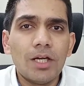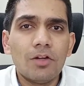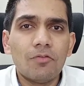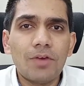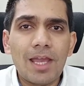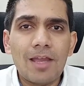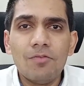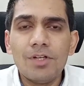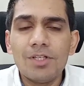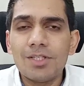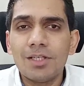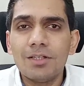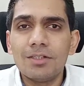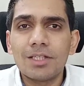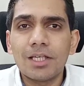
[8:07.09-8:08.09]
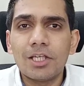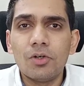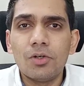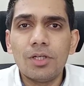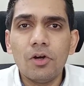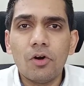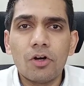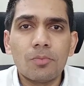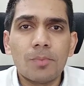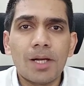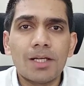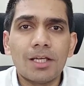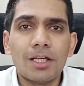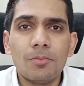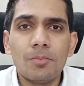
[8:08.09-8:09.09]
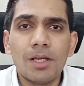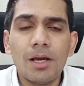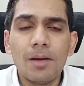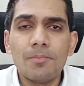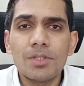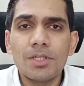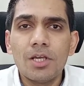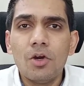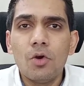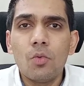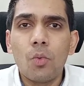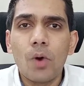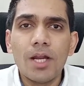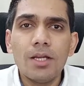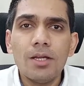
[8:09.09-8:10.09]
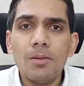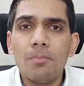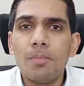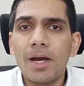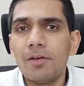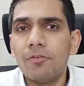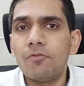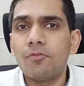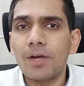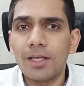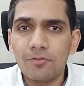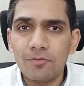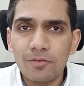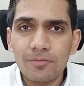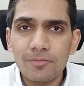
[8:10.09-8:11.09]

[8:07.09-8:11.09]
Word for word: of every single security automatically becomes 1 by 5.